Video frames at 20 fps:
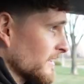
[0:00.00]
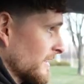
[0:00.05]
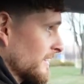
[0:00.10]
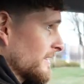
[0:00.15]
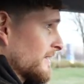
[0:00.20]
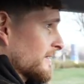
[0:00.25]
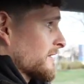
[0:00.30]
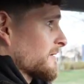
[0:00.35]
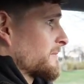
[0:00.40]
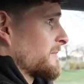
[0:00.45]

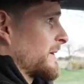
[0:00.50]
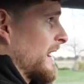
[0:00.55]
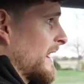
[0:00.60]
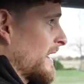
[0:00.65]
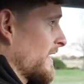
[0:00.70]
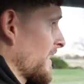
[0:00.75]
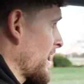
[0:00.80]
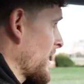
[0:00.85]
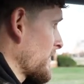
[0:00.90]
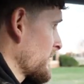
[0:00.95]
and I
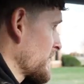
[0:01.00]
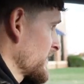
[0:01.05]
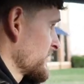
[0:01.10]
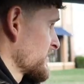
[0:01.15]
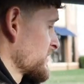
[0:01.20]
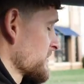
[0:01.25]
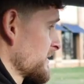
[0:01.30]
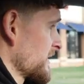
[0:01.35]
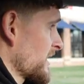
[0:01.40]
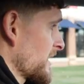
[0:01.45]
compare how I
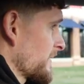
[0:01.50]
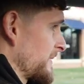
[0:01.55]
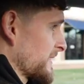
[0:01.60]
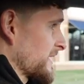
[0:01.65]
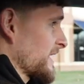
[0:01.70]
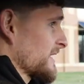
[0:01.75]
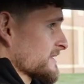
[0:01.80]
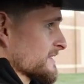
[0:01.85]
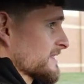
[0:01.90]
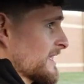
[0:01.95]
do it up
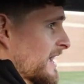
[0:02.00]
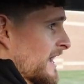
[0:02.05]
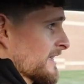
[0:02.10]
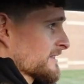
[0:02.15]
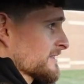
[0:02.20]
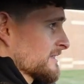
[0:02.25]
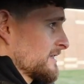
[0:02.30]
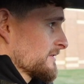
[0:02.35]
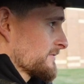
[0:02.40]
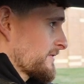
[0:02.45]
against
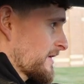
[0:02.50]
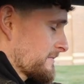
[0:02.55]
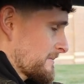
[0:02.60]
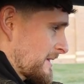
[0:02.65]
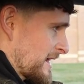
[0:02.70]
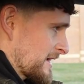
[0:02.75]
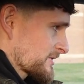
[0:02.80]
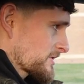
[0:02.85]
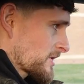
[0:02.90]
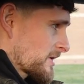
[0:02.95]
that, and if they
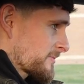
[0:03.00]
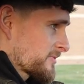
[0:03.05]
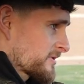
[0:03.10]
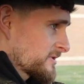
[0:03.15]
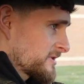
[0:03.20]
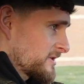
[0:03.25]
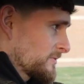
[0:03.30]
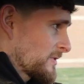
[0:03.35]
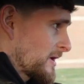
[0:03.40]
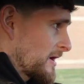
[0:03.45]
match up
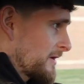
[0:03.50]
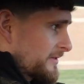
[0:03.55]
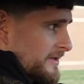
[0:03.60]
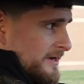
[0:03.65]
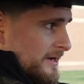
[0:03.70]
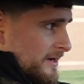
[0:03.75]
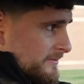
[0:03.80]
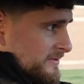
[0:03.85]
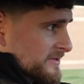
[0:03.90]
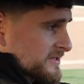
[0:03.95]
pretty well,
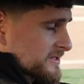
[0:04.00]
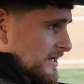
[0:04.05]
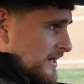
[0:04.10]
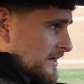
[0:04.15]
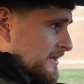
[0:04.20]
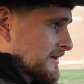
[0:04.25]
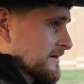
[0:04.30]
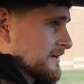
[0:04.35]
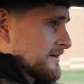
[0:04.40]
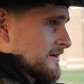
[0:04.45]
then I would
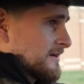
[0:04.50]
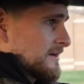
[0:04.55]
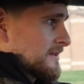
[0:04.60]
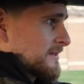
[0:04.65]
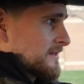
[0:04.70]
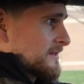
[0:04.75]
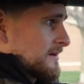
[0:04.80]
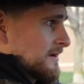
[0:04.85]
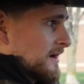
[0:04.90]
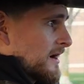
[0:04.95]
say
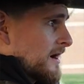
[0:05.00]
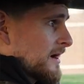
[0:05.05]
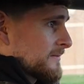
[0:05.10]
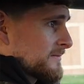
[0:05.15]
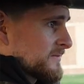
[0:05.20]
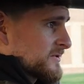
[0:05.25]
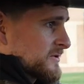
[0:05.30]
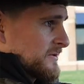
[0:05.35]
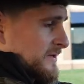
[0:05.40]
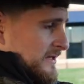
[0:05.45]
that
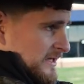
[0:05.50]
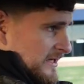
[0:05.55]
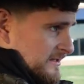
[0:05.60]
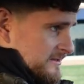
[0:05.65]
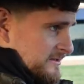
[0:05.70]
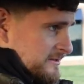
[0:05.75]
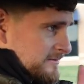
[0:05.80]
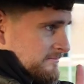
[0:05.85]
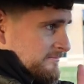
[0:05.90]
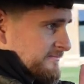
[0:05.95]
I'm doing
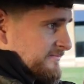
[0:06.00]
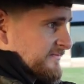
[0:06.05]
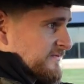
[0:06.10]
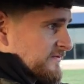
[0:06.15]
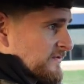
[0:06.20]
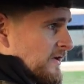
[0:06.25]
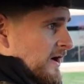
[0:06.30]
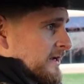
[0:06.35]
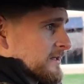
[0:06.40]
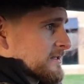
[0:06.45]
it
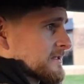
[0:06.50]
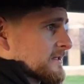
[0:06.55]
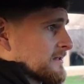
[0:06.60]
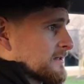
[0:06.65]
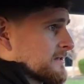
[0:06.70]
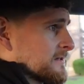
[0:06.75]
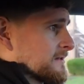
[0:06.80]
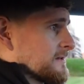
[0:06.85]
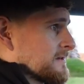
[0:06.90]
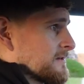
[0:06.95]
right.
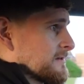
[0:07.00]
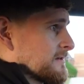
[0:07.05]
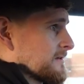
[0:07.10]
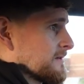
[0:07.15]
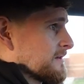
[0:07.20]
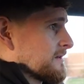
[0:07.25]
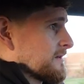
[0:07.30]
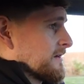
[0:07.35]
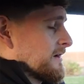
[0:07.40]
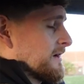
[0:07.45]

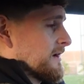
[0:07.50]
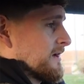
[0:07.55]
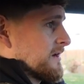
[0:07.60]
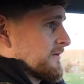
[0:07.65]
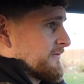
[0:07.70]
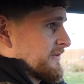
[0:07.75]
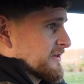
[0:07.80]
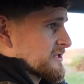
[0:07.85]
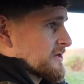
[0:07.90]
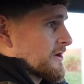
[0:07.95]
And
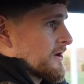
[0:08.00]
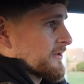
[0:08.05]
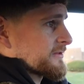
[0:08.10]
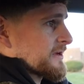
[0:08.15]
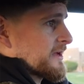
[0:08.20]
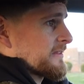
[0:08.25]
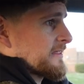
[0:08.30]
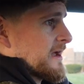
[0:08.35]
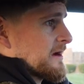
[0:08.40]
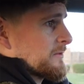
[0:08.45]
if it's not
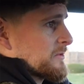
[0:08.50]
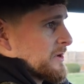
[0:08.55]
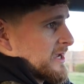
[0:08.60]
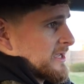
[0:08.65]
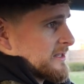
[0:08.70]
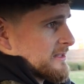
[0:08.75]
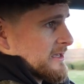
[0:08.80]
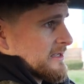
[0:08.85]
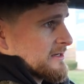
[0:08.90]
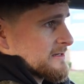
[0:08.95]
done that
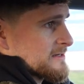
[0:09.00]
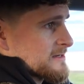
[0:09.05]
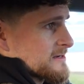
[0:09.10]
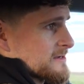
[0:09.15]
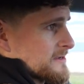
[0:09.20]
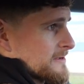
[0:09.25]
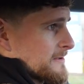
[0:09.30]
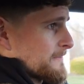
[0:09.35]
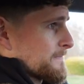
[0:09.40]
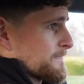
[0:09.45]
way, then
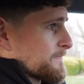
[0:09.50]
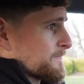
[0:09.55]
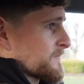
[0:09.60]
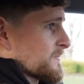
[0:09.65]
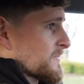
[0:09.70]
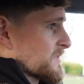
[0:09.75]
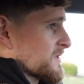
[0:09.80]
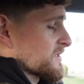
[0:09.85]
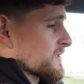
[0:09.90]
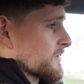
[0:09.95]

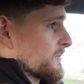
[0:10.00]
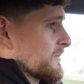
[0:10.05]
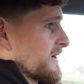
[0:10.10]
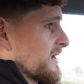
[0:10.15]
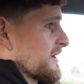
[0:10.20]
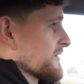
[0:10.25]
someone